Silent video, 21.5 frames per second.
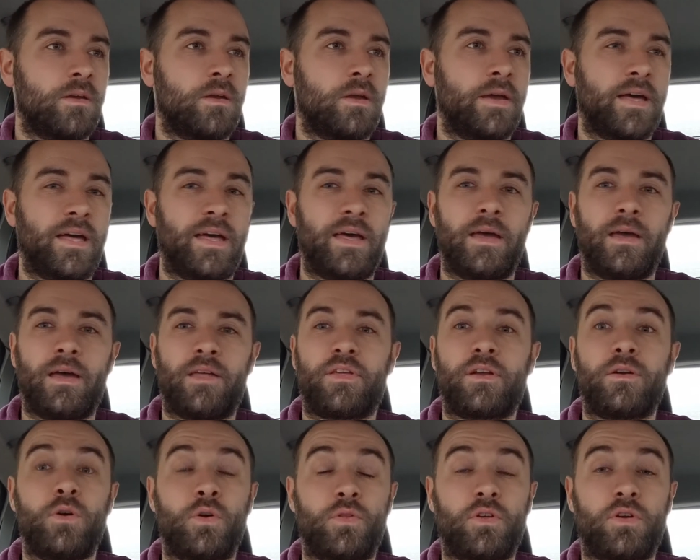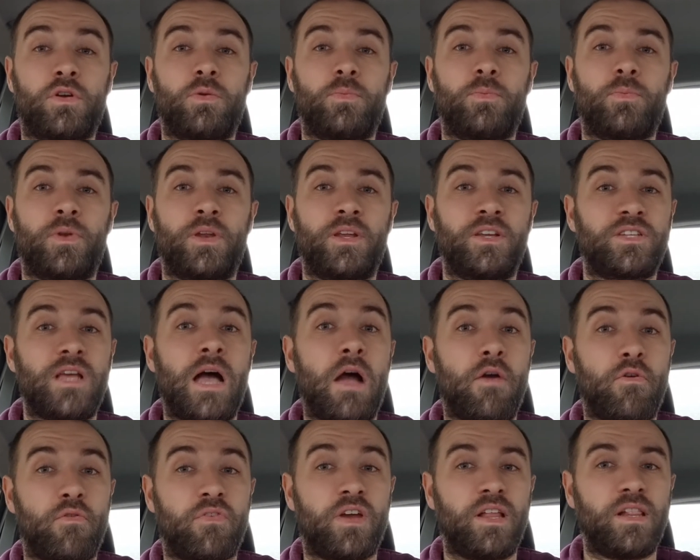I think other companies
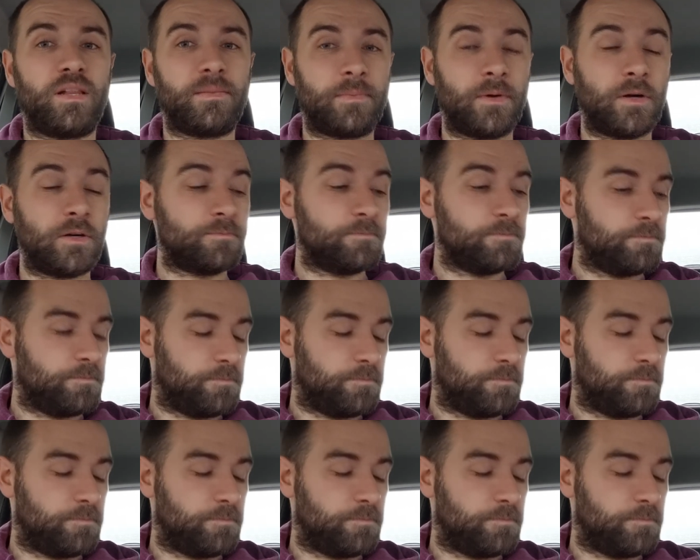are available.